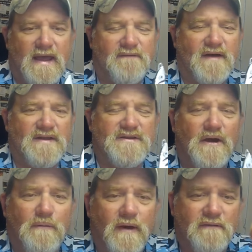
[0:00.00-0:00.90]
If I
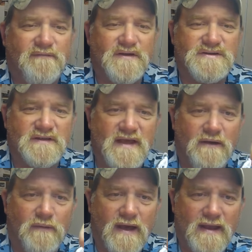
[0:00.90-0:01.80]
don't want to fish it
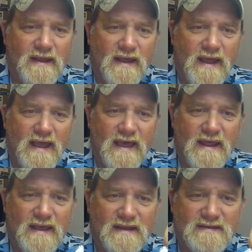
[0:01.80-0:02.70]
that way,
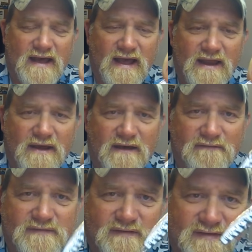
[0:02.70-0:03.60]
and I can tie it
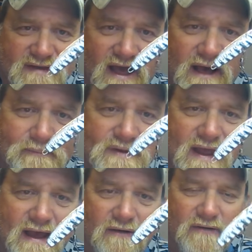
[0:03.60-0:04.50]
off to the top
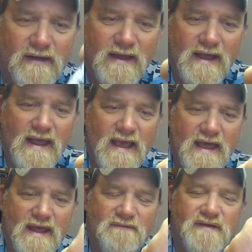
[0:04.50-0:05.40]
now,
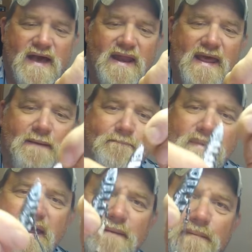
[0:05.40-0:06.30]
and I've got a
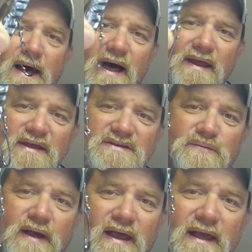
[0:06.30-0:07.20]
mid-body
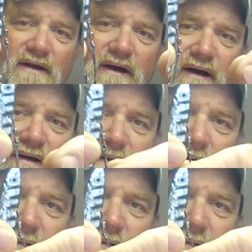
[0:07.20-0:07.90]
swinging hook.